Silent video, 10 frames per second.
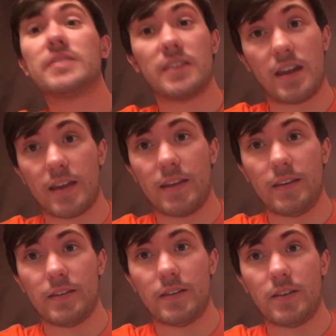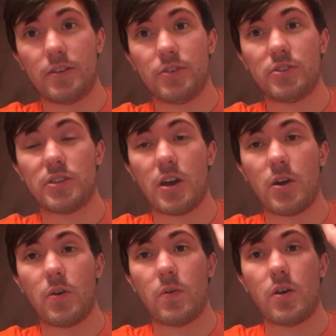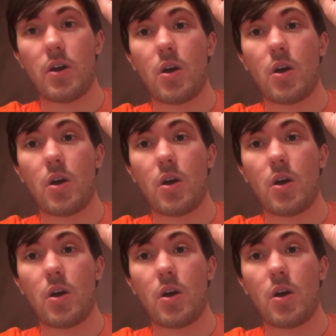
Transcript: Tonight, so